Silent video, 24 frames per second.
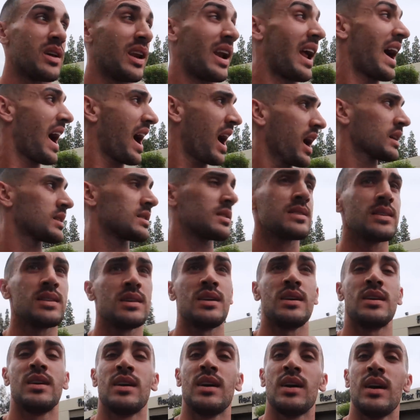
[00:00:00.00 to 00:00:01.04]
And I
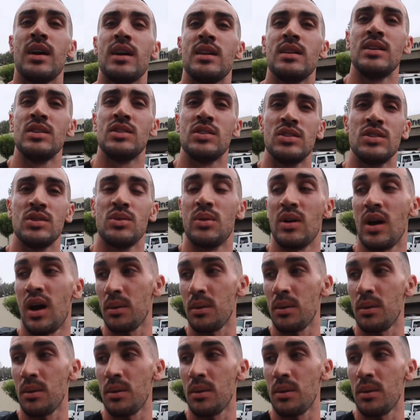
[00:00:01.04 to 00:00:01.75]
actually need to do an